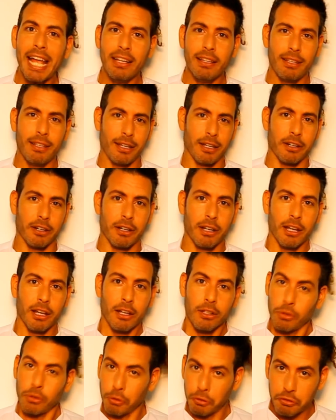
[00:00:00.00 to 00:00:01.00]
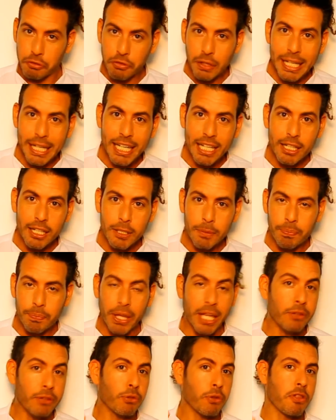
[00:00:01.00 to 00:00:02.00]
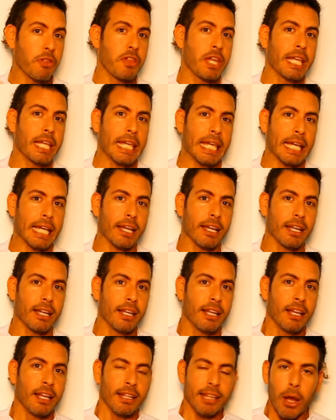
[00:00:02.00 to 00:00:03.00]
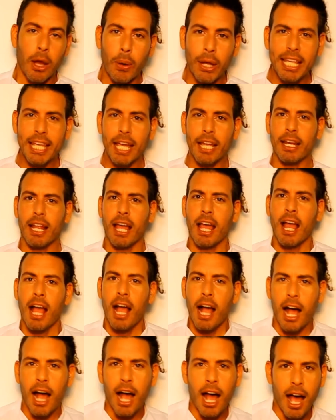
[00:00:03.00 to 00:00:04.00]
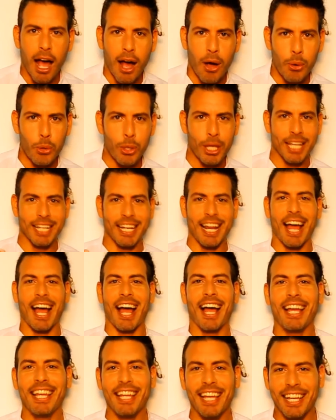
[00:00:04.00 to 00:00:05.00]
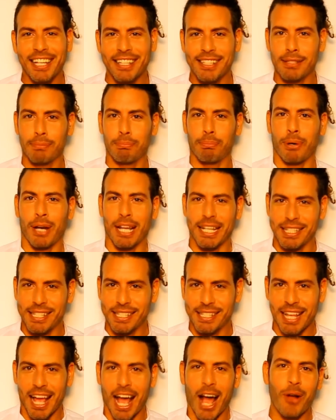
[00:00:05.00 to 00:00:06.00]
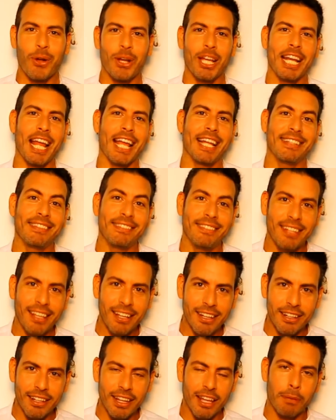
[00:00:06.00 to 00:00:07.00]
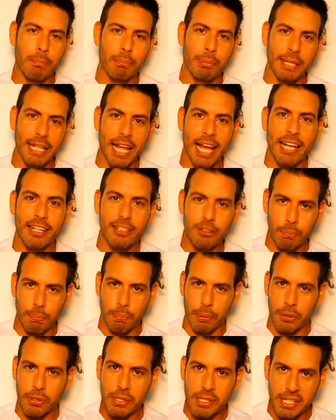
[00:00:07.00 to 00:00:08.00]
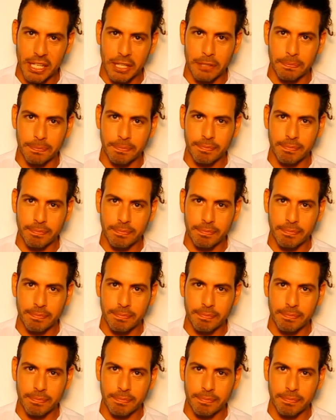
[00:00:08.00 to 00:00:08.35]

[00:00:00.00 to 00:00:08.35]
here to feeling and to thinking. Now again, how can I express, how can I tell a blind person